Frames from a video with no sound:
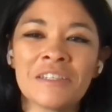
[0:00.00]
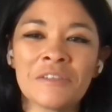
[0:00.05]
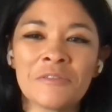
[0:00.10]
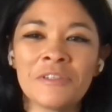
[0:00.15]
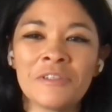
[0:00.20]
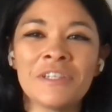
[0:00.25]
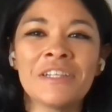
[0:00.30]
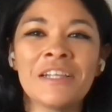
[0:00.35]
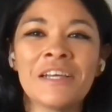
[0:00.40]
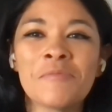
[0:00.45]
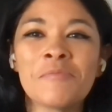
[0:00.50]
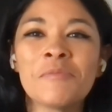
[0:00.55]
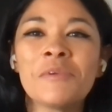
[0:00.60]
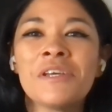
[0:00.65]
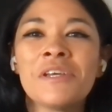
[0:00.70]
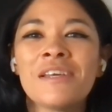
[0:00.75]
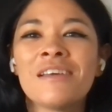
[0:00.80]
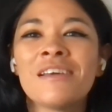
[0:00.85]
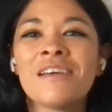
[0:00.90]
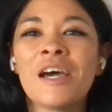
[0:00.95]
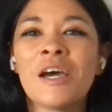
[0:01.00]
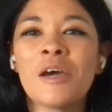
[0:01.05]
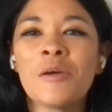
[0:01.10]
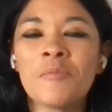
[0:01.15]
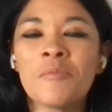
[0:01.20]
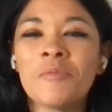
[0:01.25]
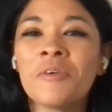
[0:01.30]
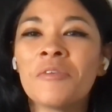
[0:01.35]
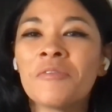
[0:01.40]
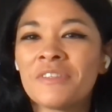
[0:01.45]

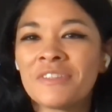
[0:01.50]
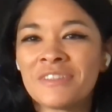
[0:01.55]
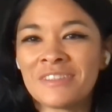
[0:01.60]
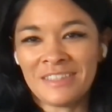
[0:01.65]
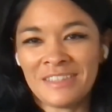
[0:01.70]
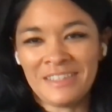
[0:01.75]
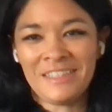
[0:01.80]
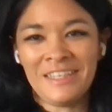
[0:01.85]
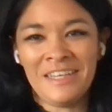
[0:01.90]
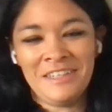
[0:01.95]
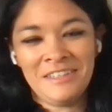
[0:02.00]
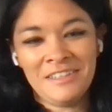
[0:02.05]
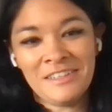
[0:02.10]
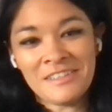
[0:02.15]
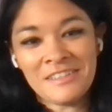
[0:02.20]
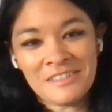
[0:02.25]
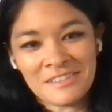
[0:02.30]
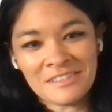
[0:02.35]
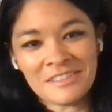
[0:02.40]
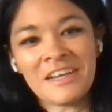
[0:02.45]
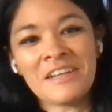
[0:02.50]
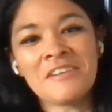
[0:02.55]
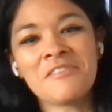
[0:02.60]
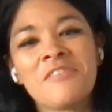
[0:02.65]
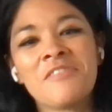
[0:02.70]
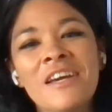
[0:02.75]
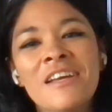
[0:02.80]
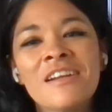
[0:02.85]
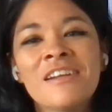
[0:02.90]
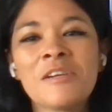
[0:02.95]
I'm obviously a design
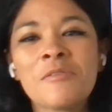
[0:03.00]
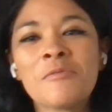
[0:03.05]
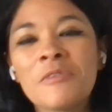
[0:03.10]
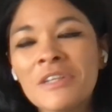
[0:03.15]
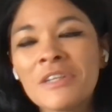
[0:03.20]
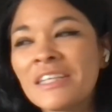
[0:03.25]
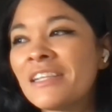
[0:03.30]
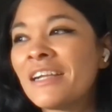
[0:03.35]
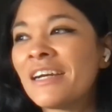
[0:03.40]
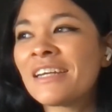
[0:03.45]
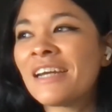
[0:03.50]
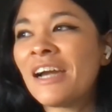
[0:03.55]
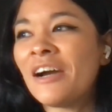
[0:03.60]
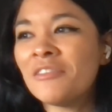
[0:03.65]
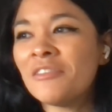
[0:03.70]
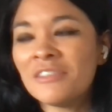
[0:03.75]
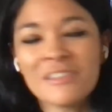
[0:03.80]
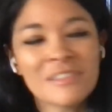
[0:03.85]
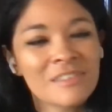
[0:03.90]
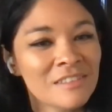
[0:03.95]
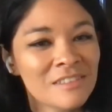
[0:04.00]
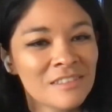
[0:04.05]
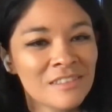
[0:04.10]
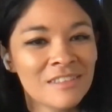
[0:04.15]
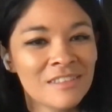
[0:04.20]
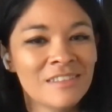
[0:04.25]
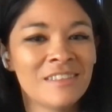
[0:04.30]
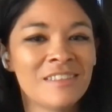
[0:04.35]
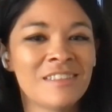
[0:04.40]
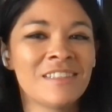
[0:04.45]
fan, and I really like how it looks.
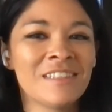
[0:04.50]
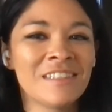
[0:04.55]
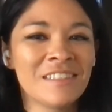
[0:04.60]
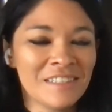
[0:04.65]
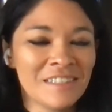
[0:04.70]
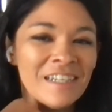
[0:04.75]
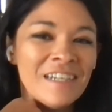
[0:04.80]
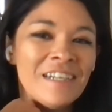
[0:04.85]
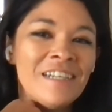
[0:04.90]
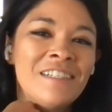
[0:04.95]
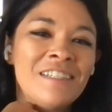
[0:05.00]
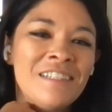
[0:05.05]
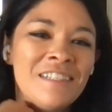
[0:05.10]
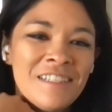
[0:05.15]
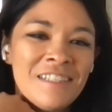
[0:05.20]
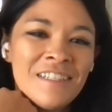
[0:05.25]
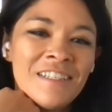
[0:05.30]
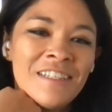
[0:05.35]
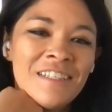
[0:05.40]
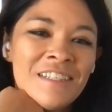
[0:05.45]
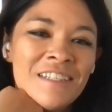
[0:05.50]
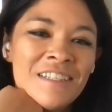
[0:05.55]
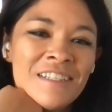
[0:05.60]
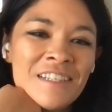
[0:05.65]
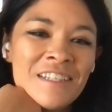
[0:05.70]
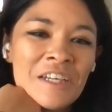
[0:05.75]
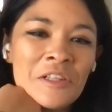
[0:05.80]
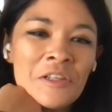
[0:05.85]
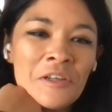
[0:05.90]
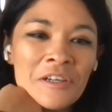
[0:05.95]
And
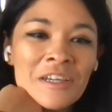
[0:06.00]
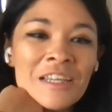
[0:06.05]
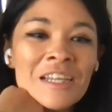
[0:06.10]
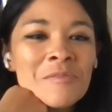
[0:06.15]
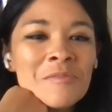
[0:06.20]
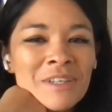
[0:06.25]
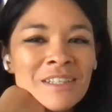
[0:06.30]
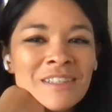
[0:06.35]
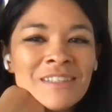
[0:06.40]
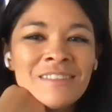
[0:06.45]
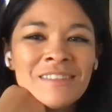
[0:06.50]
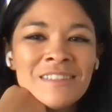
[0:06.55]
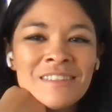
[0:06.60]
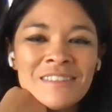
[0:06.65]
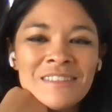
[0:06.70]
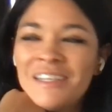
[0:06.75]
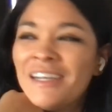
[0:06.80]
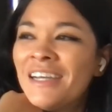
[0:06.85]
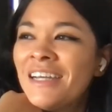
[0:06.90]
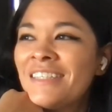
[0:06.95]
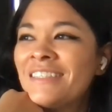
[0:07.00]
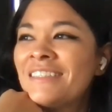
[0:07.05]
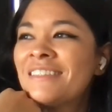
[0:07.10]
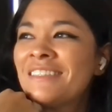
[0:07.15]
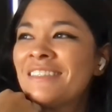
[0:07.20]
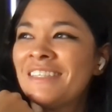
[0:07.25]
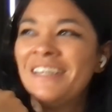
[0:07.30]
I log in. I'm like, this is nice.